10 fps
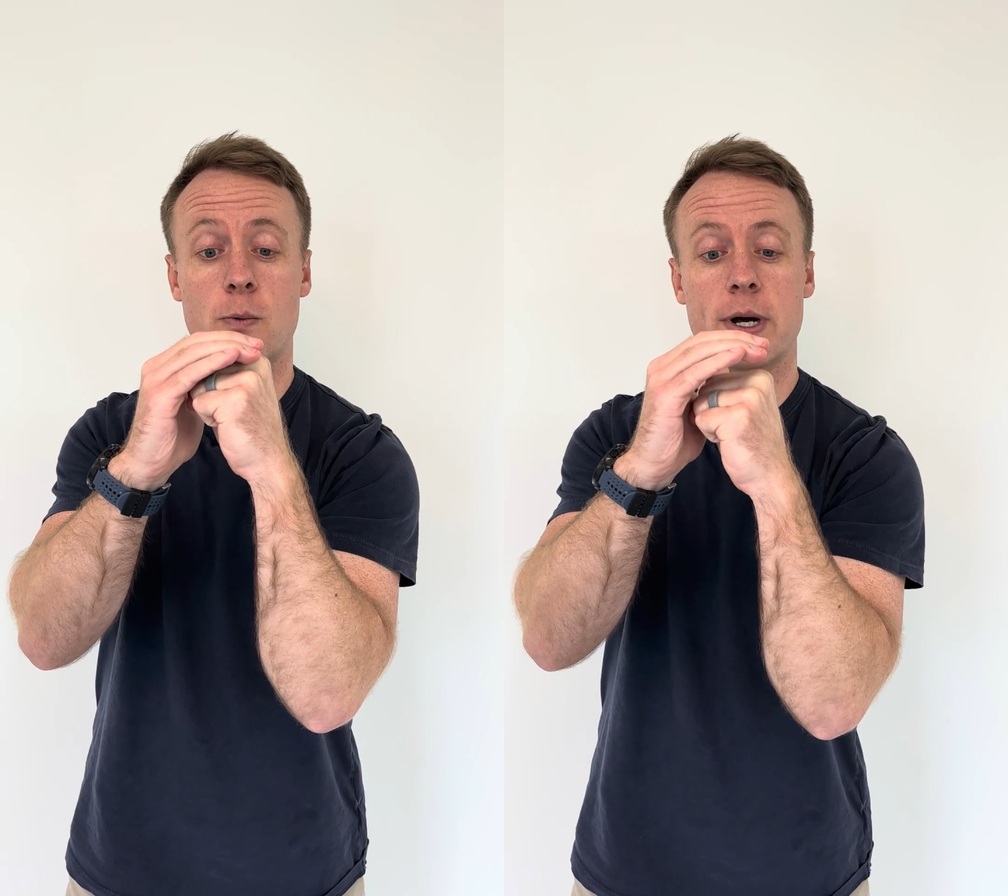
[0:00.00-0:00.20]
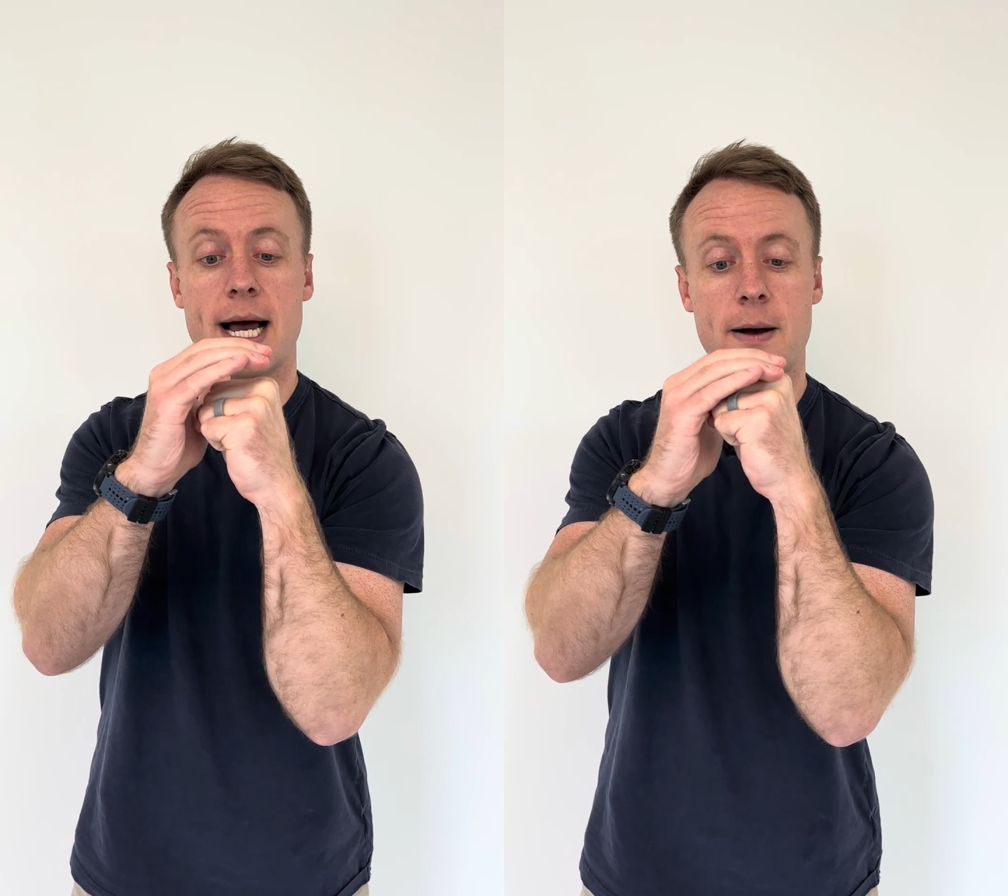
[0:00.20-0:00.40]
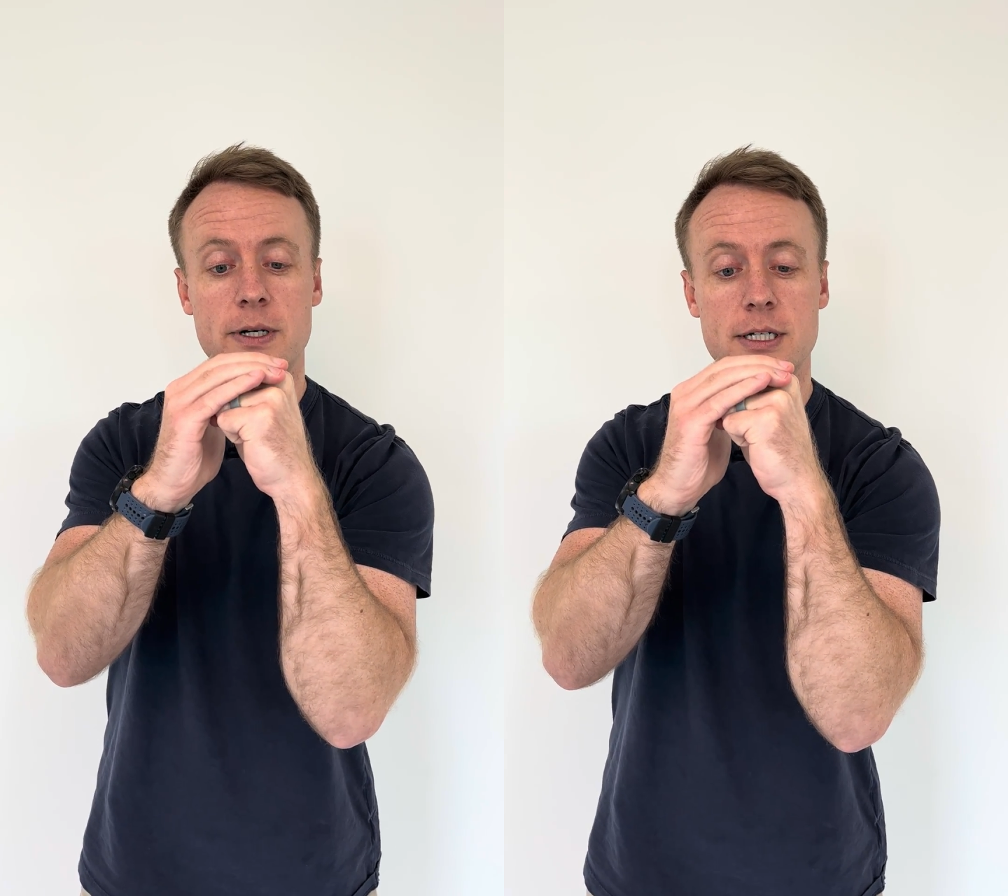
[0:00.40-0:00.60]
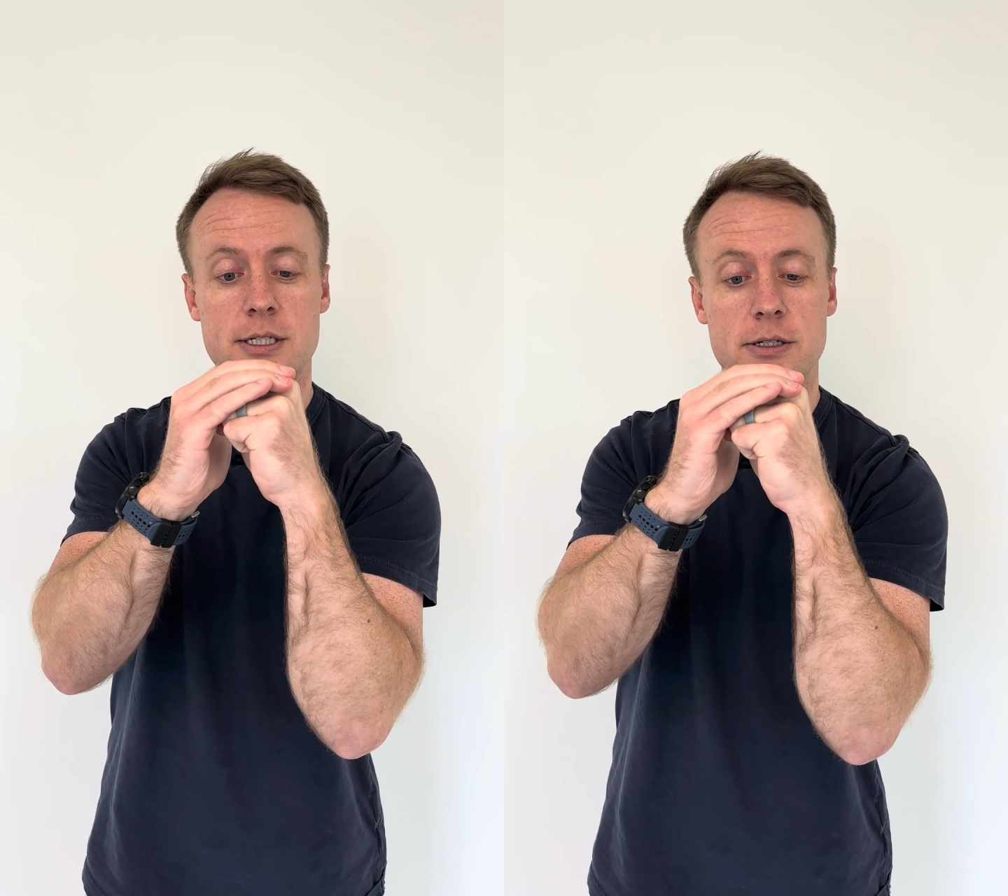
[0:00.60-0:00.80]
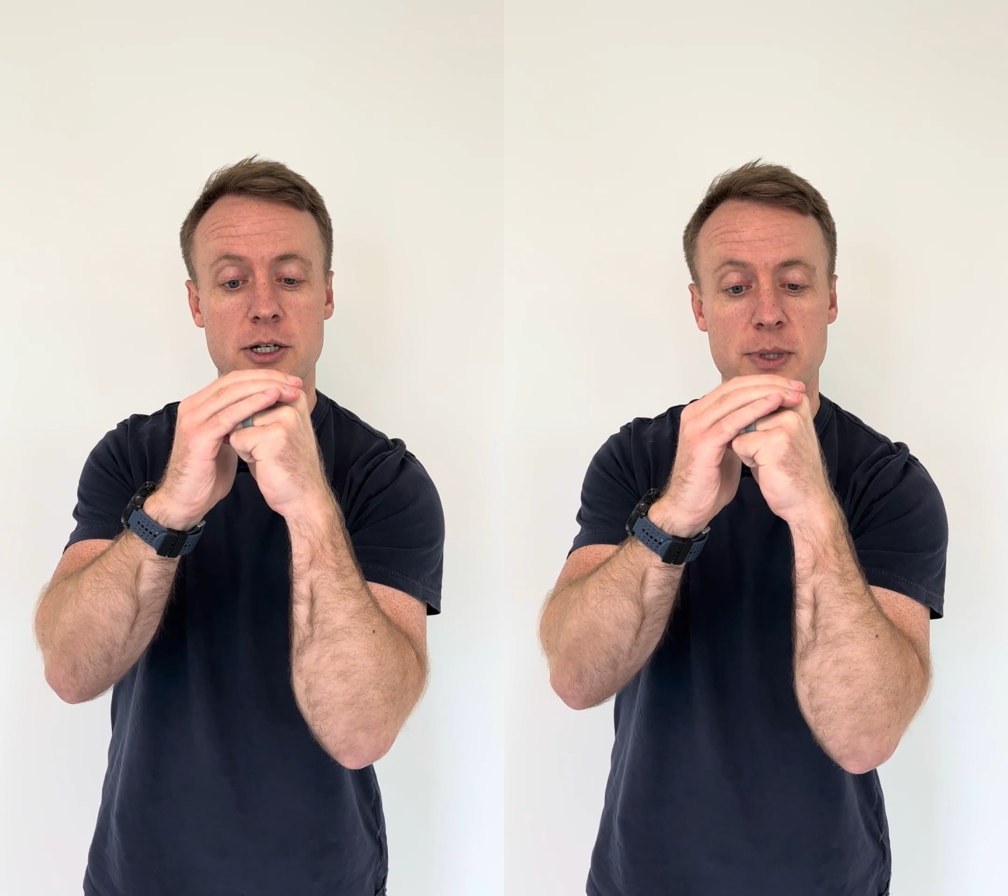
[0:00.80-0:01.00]
what I would
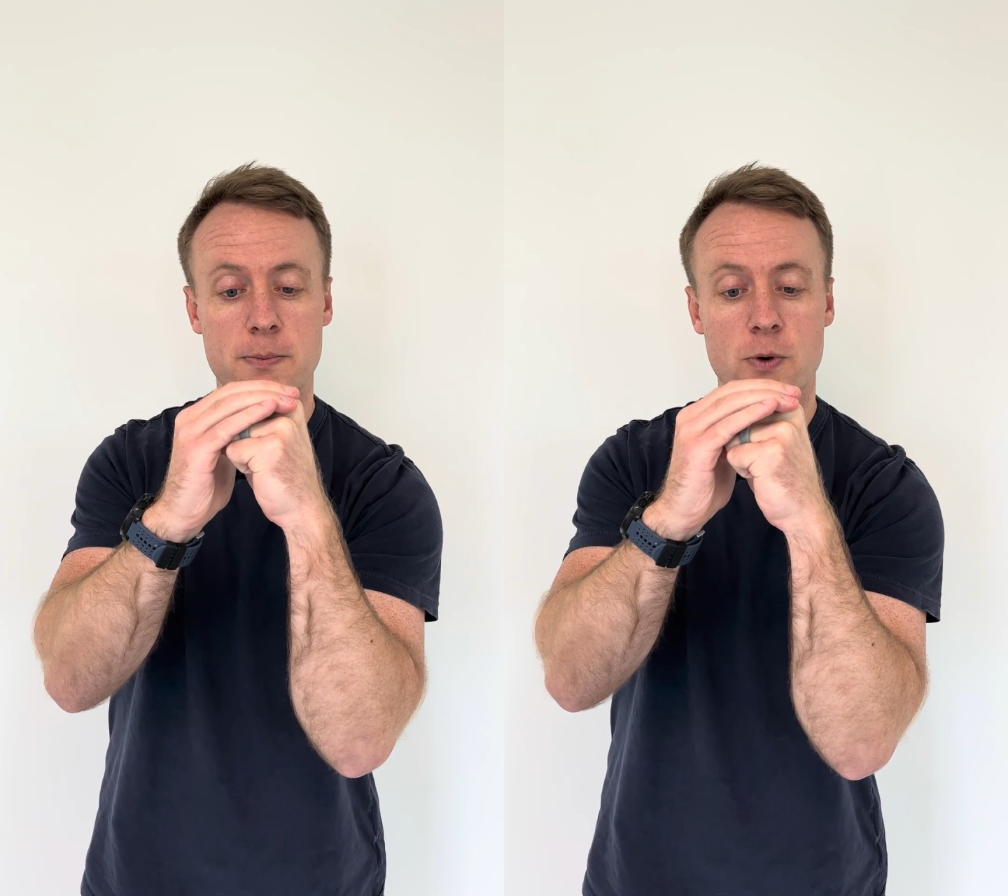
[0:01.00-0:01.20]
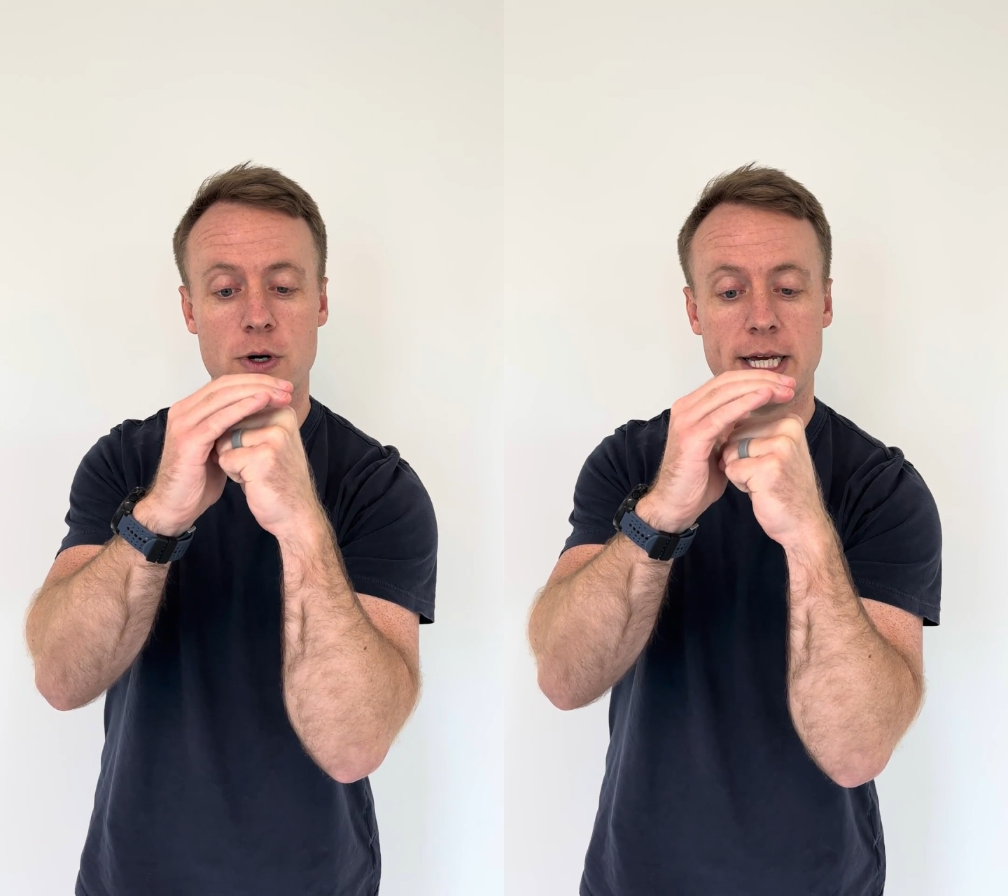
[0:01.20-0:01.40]
consider to be more